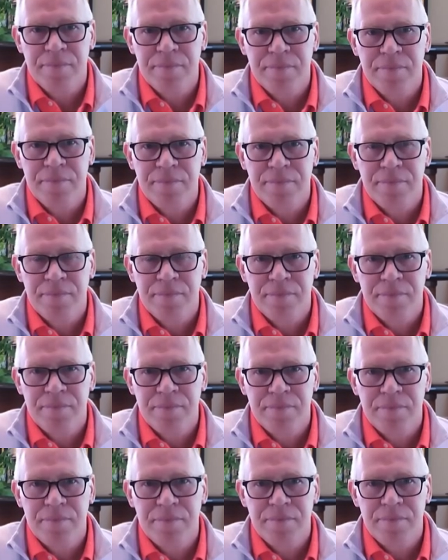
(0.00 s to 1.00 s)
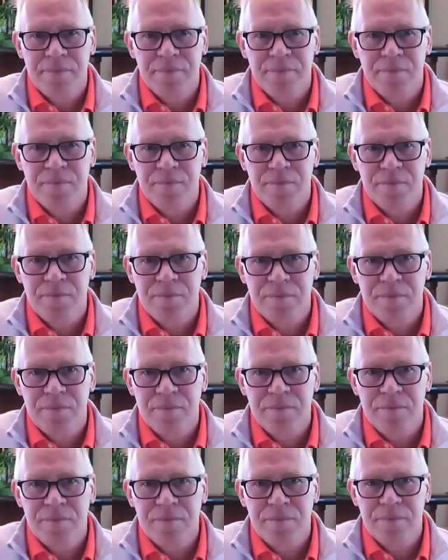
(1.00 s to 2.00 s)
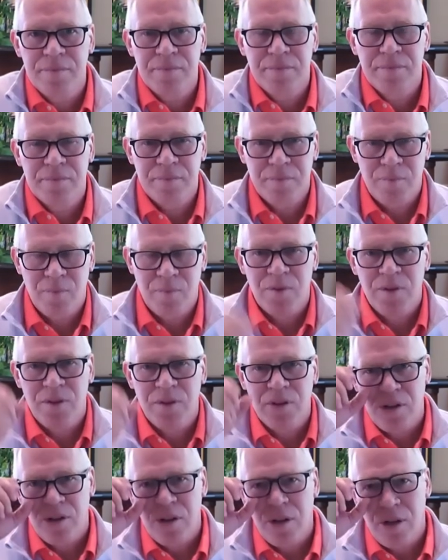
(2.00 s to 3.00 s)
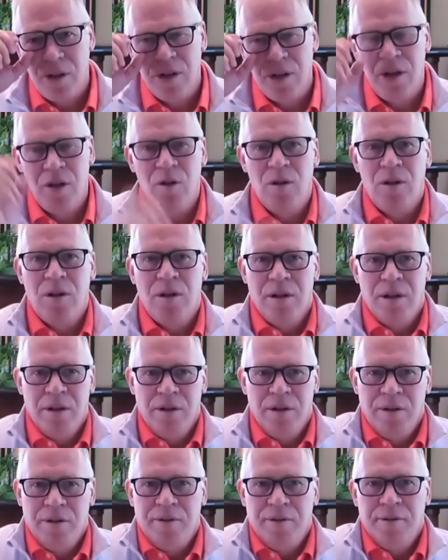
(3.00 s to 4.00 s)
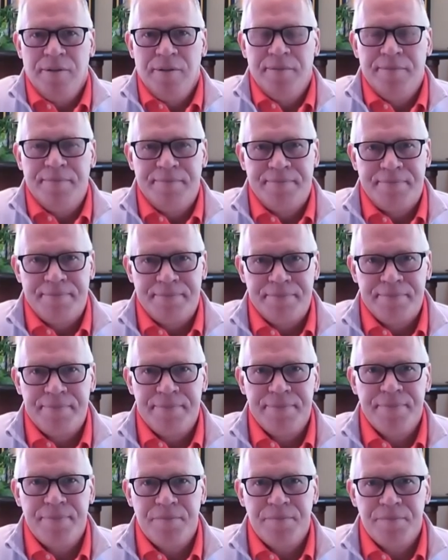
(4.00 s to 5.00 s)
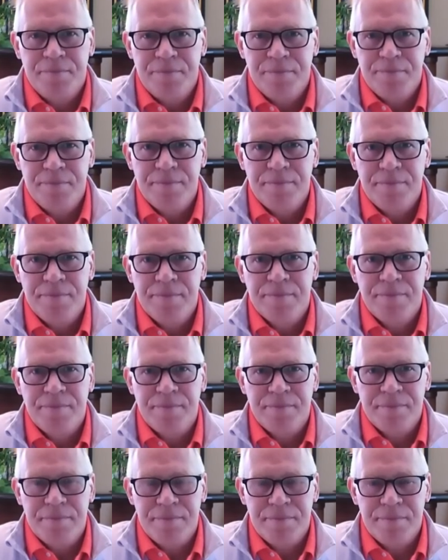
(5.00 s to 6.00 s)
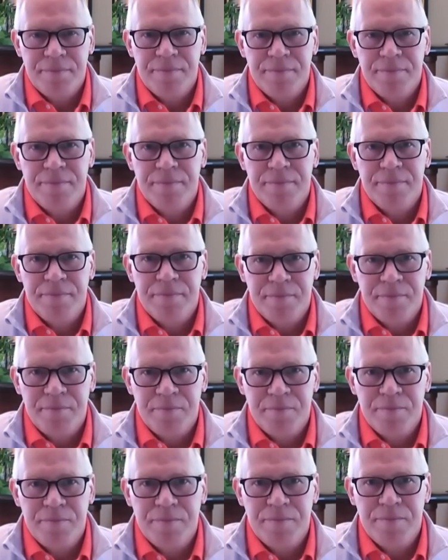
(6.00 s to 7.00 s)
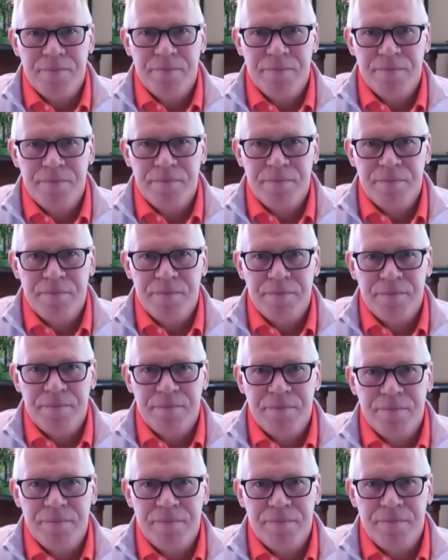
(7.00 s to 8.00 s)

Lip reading: No words are spoken by the person on screen.